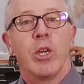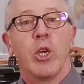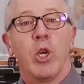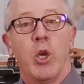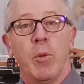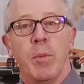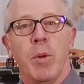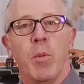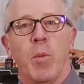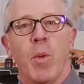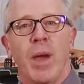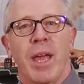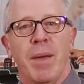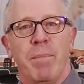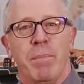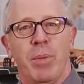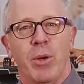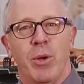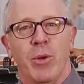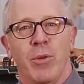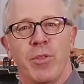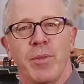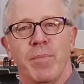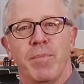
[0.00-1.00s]
HumanWare
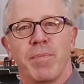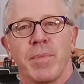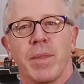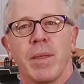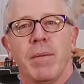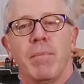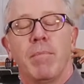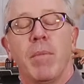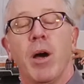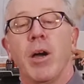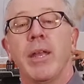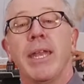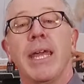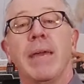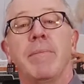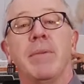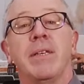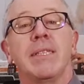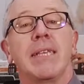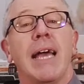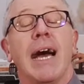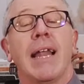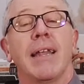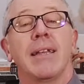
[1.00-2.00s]
booth. My name
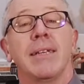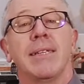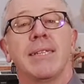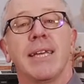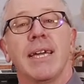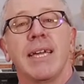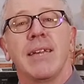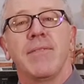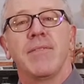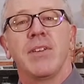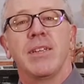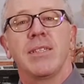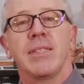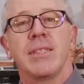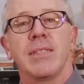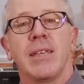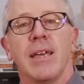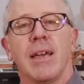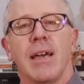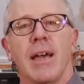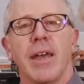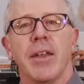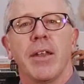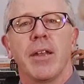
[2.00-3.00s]
is Alan Davis
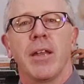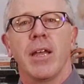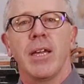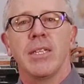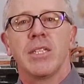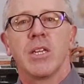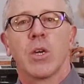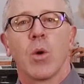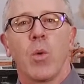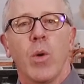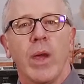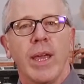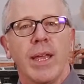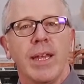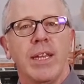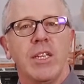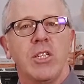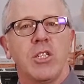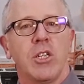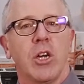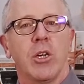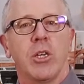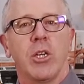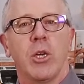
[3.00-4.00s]
and I'd like to quickly
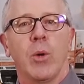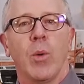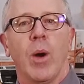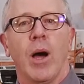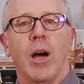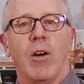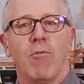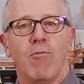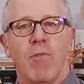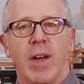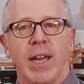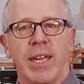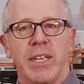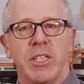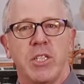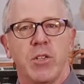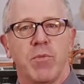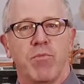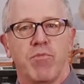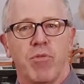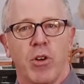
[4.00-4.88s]
show you our range of